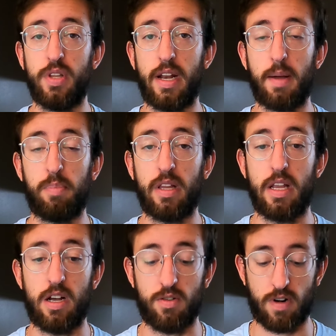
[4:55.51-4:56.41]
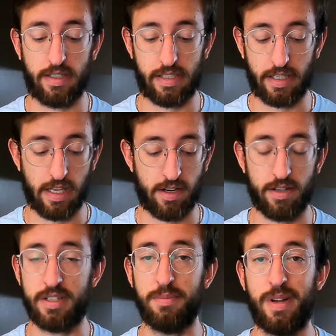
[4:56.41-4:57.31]
that I plan on racing
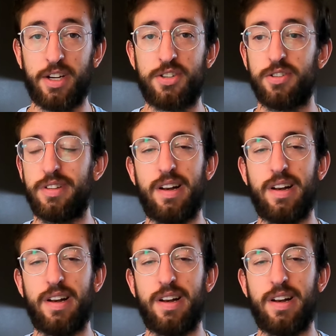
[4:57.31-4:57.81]
in to make sure